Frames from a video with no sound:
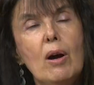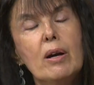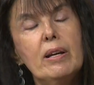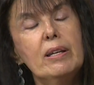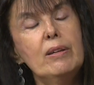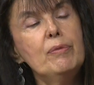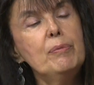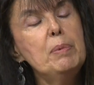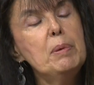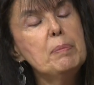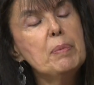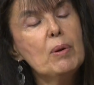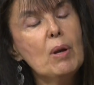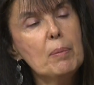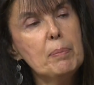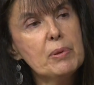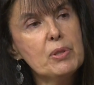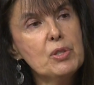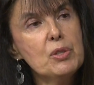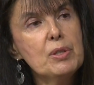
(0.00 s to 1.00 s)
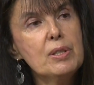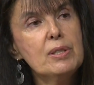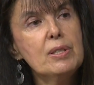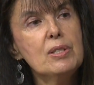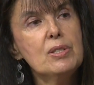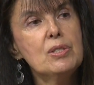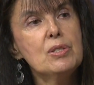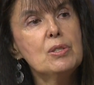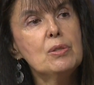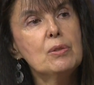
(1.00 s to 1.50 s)
give people
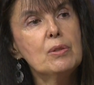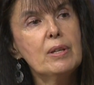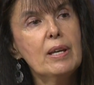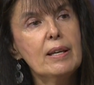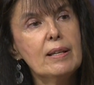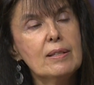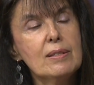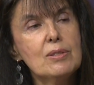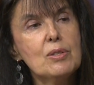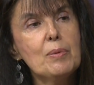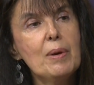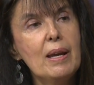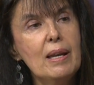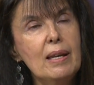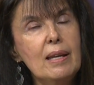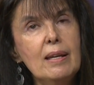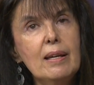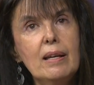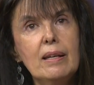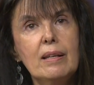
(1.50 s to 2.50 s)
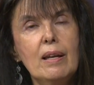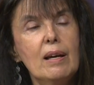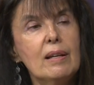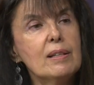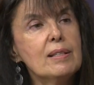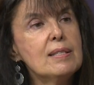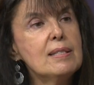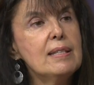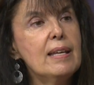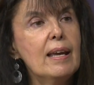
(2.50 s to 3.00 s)
opportunities to get training and
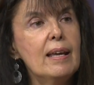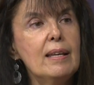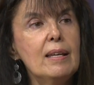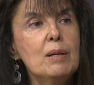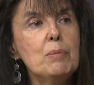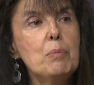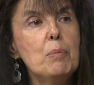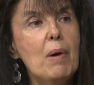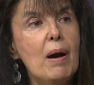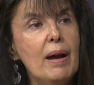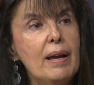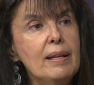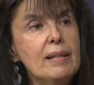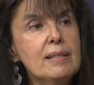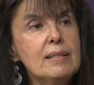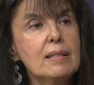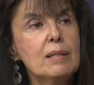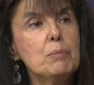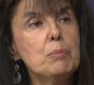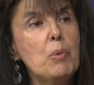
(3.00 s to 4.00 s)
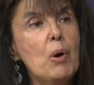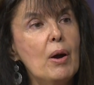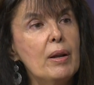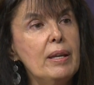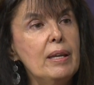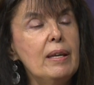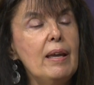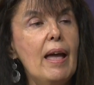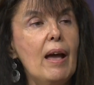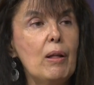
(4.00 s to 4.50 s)
understanding mind and
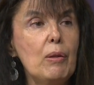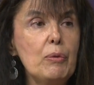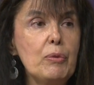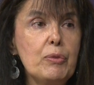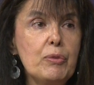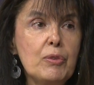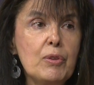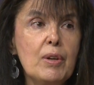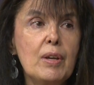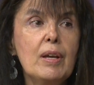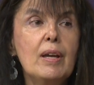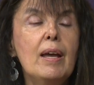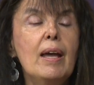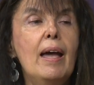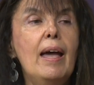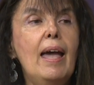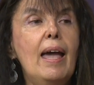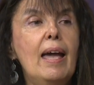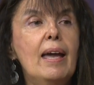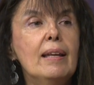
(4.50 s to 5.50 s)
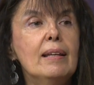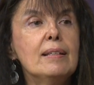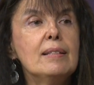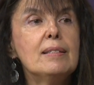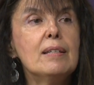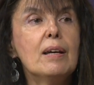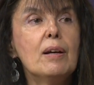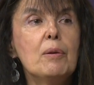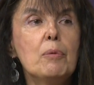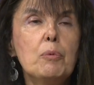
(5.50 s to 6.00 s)
body health,
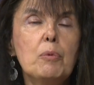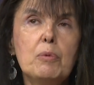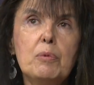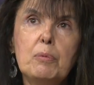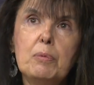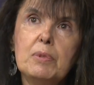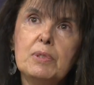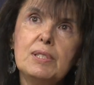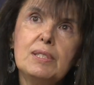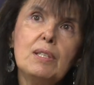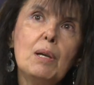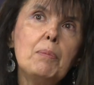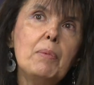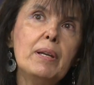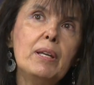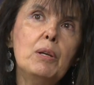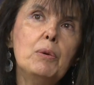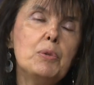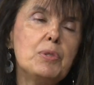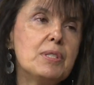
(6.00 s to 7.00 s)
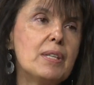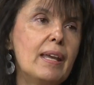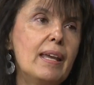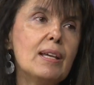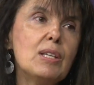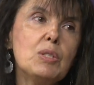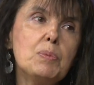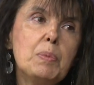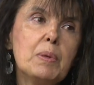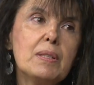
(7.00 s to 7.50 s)
and somebody who's the
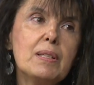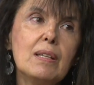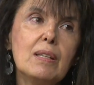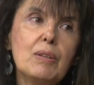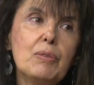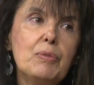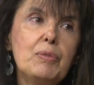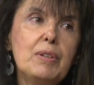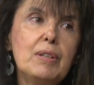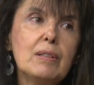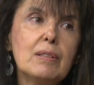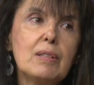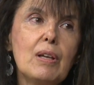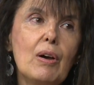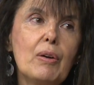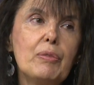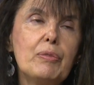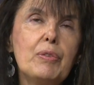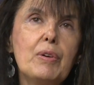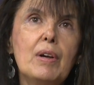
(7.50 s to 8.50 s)
expert in the field of